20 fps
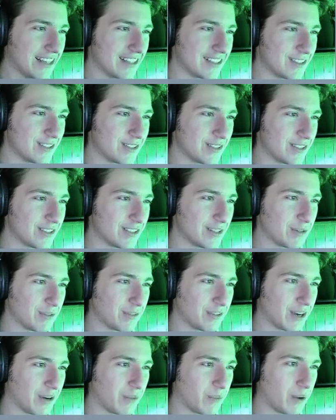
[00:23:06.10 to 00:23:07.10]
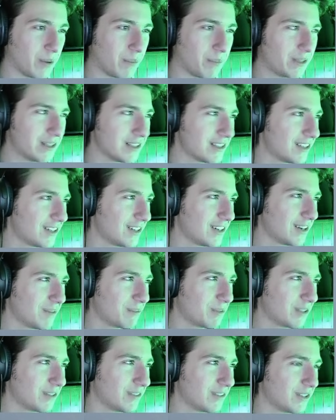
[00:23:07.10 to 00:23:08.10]
You can see we've got weapons here, I
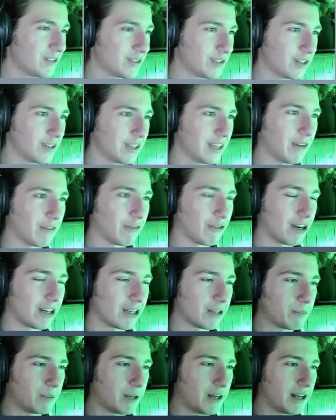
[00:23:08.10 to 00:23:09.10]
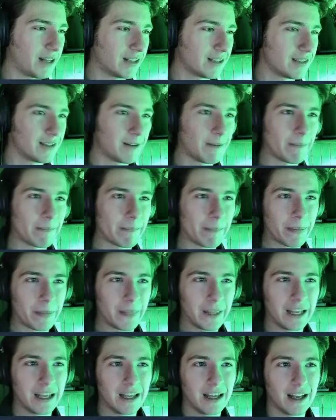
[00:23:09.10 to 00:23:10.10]
believe those are. Yeah, rocket pods.
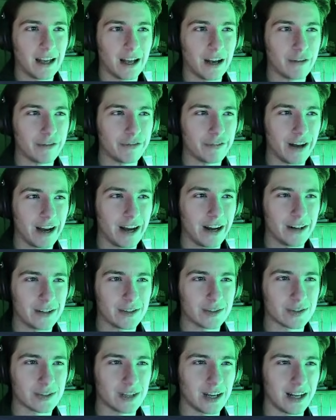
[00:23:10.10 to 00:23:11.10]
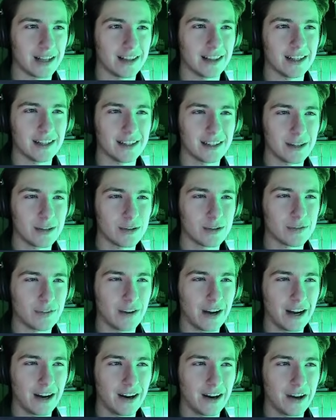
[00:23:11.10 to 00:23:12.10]
Hellfires. I think those
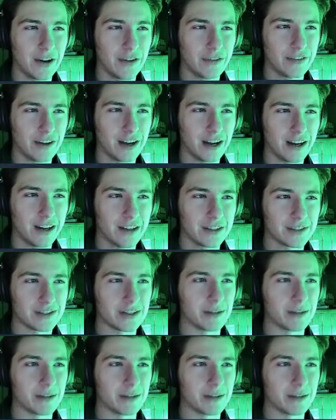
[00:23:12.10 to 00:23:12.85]
fire Hellfires.